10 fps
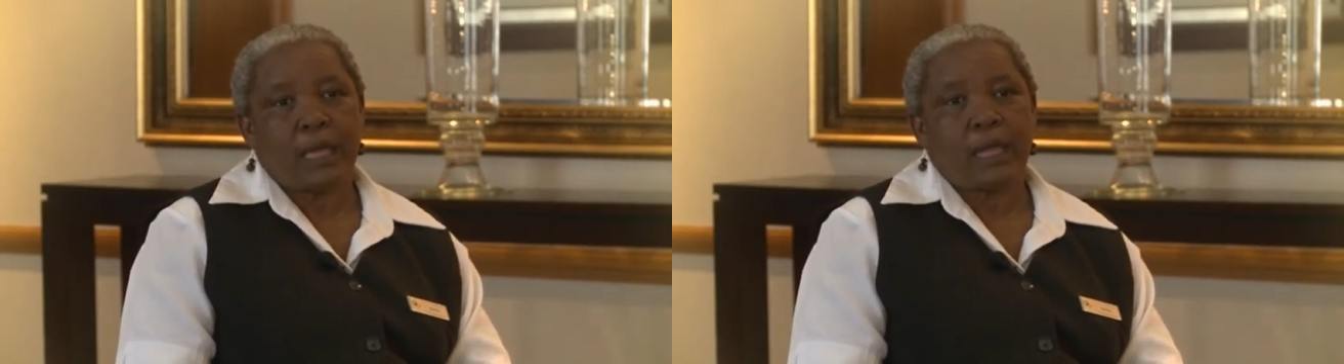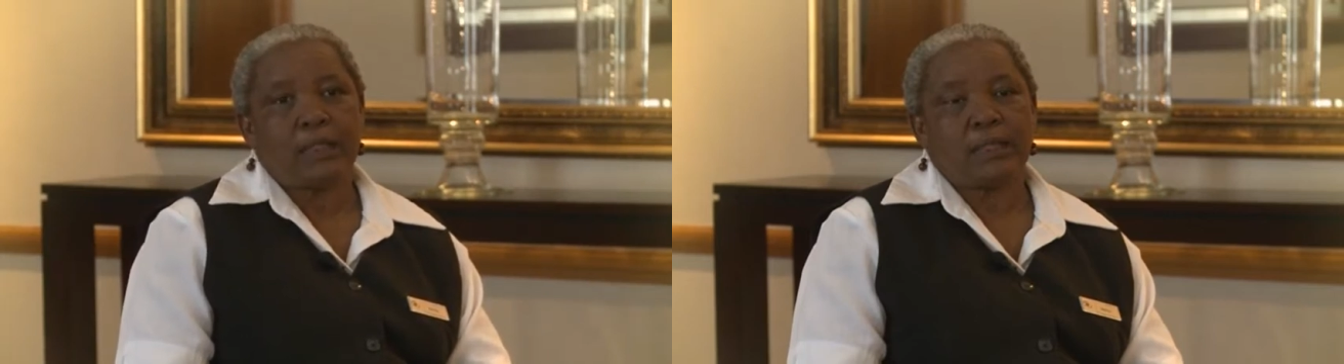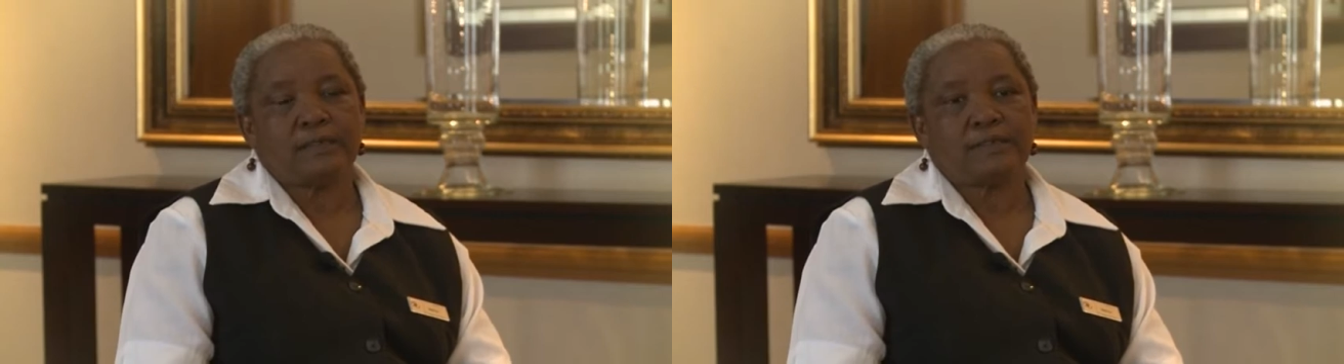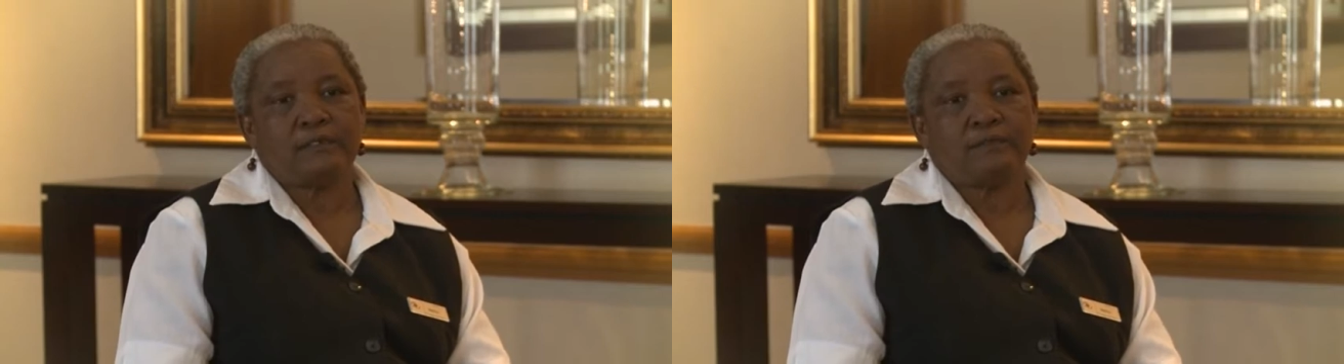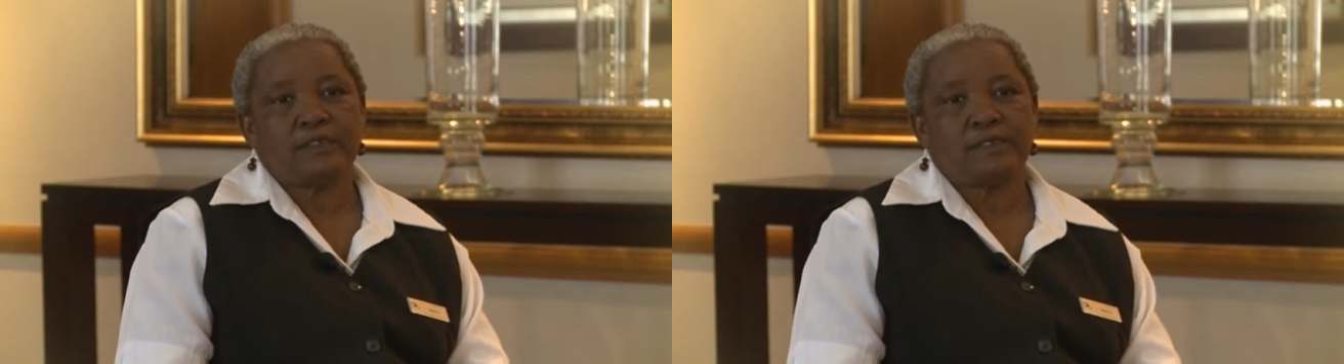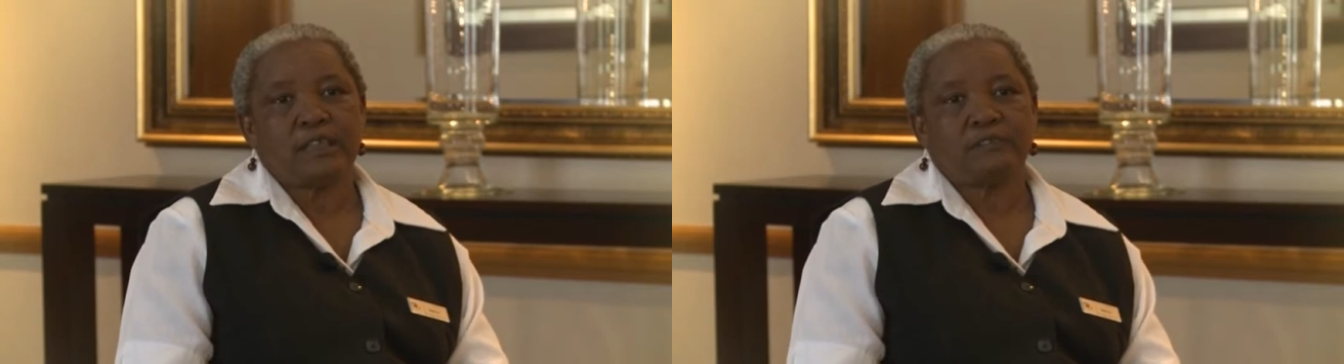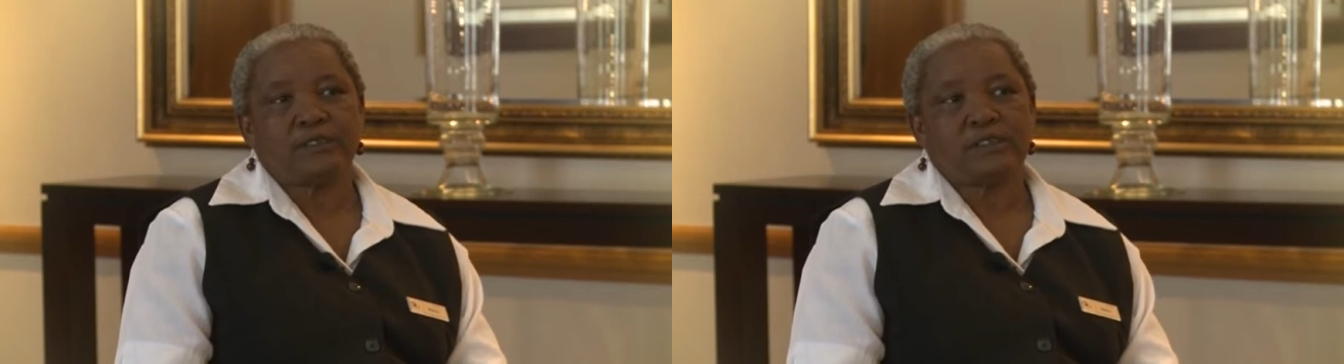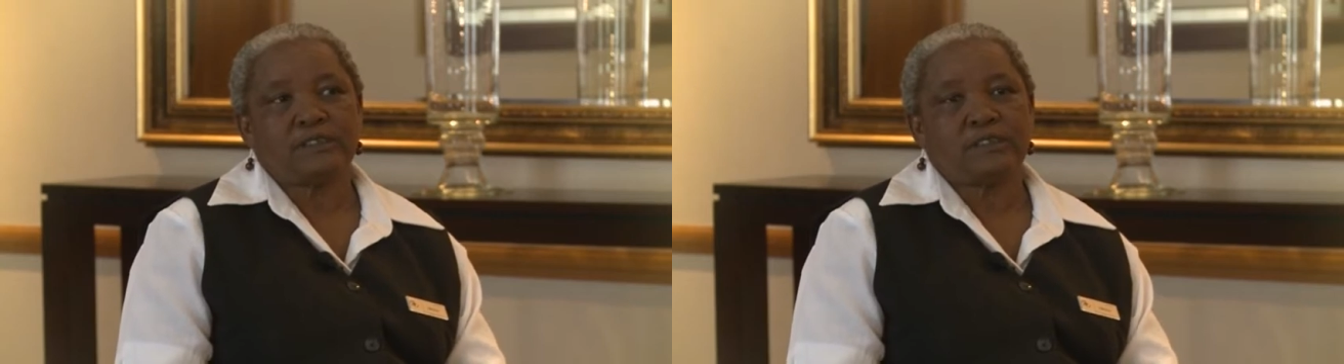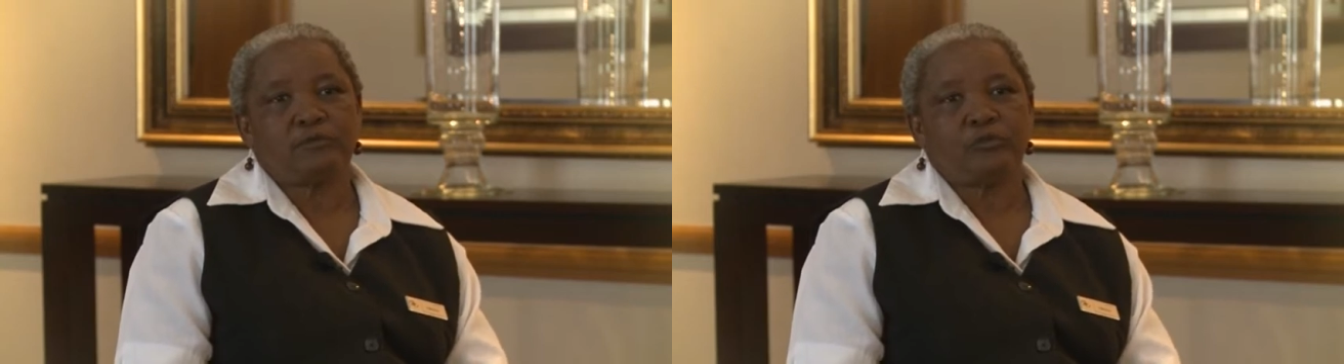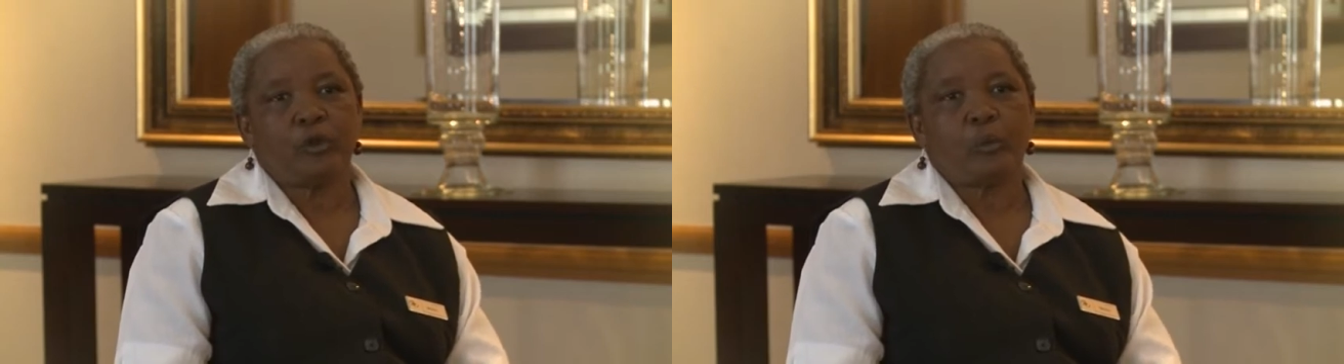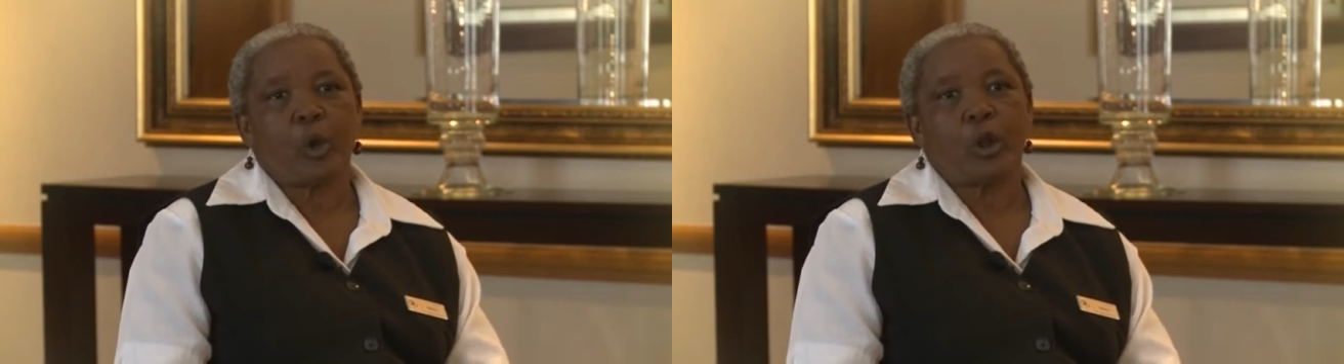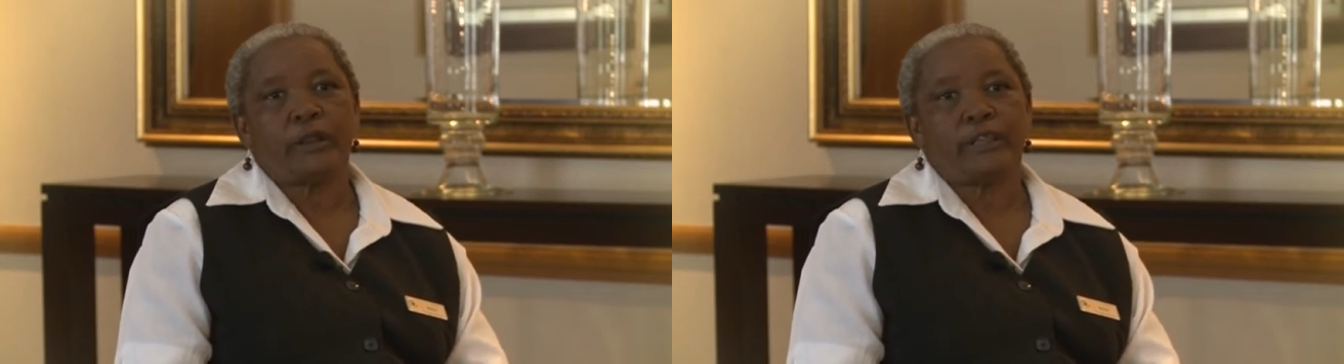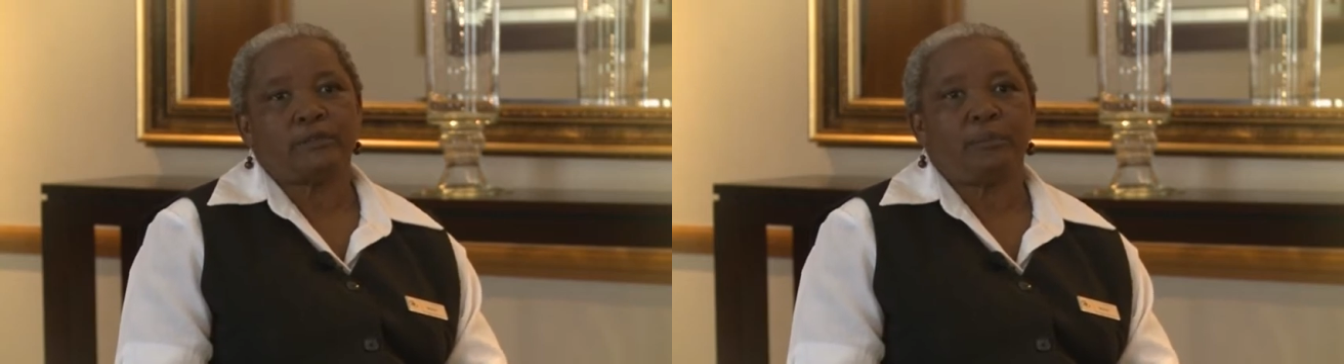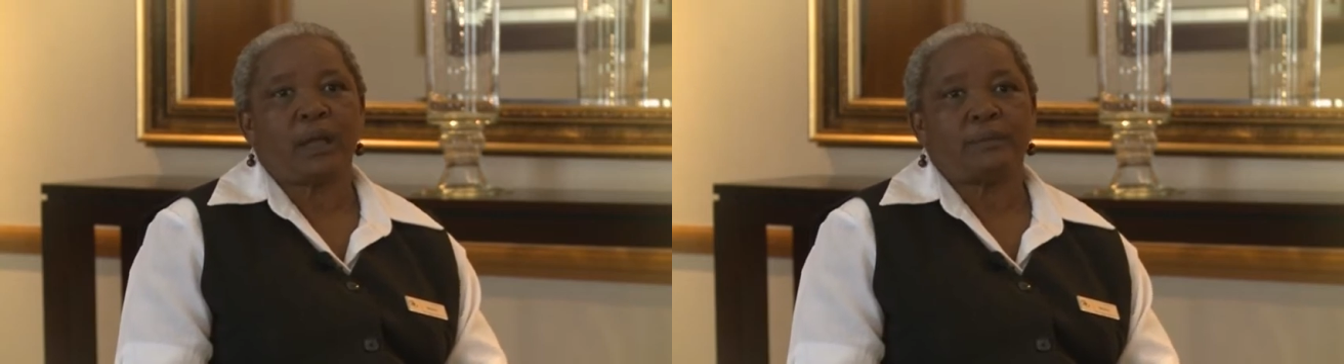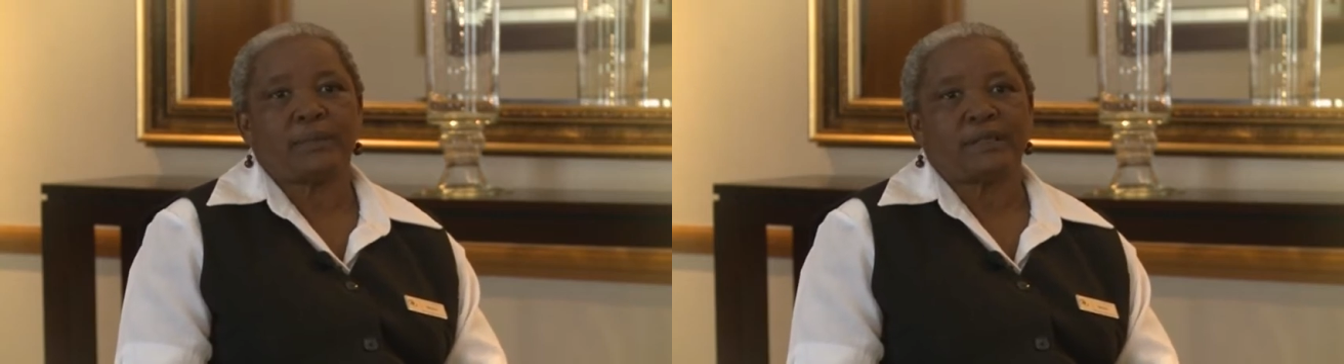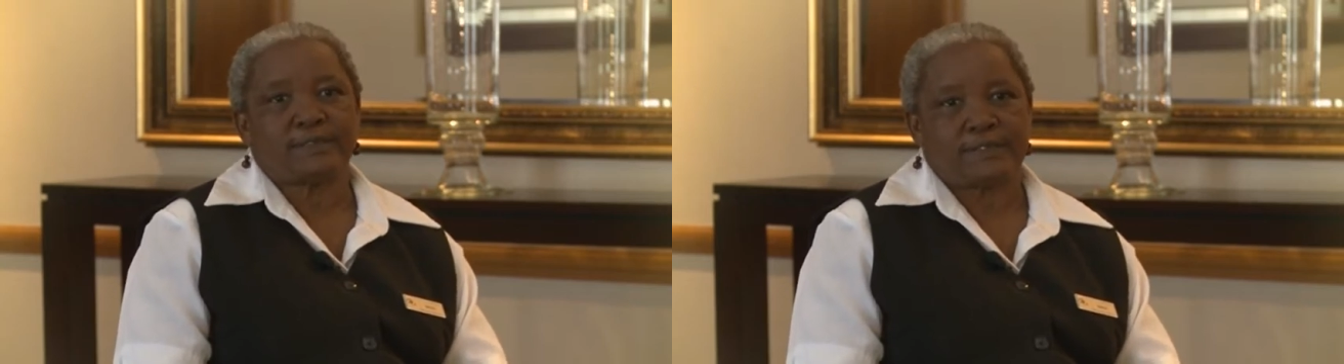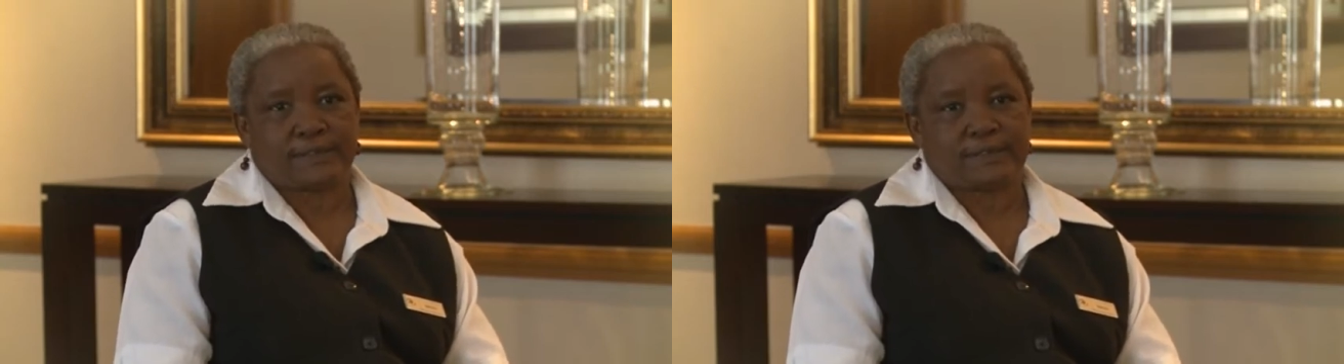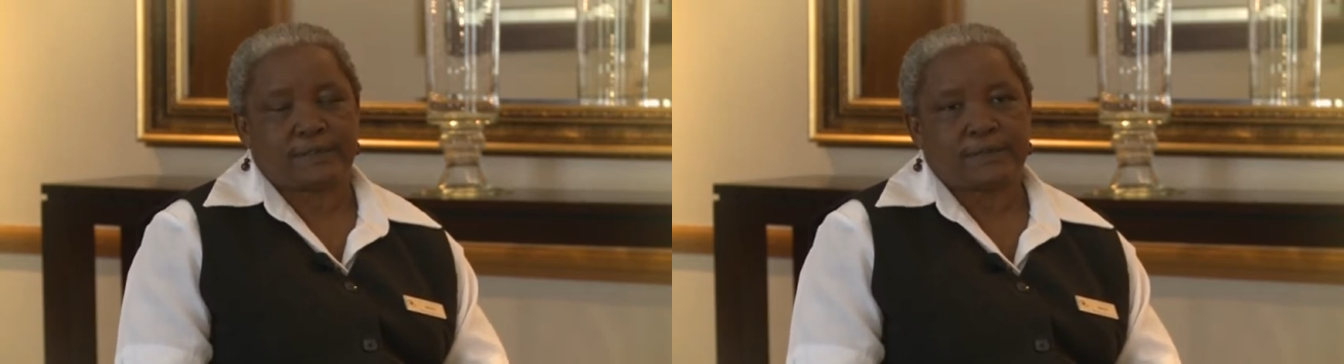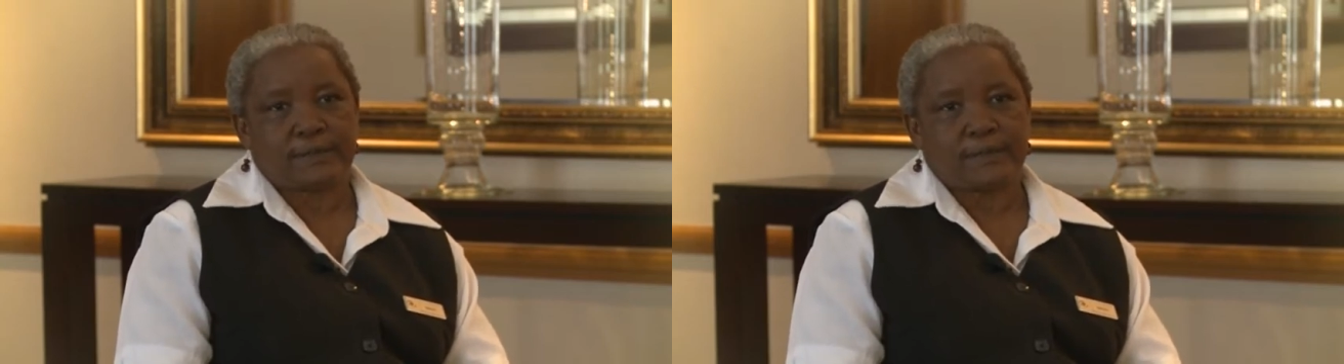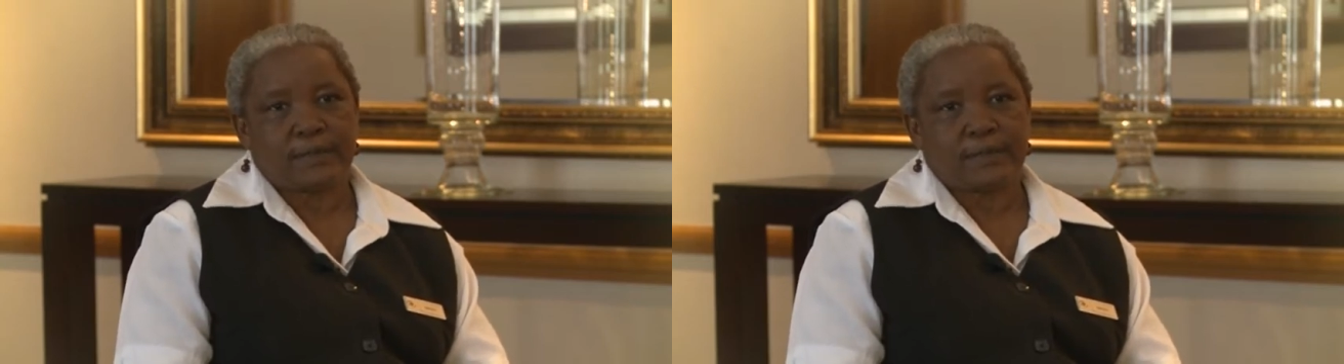and the service they've received from all the departments.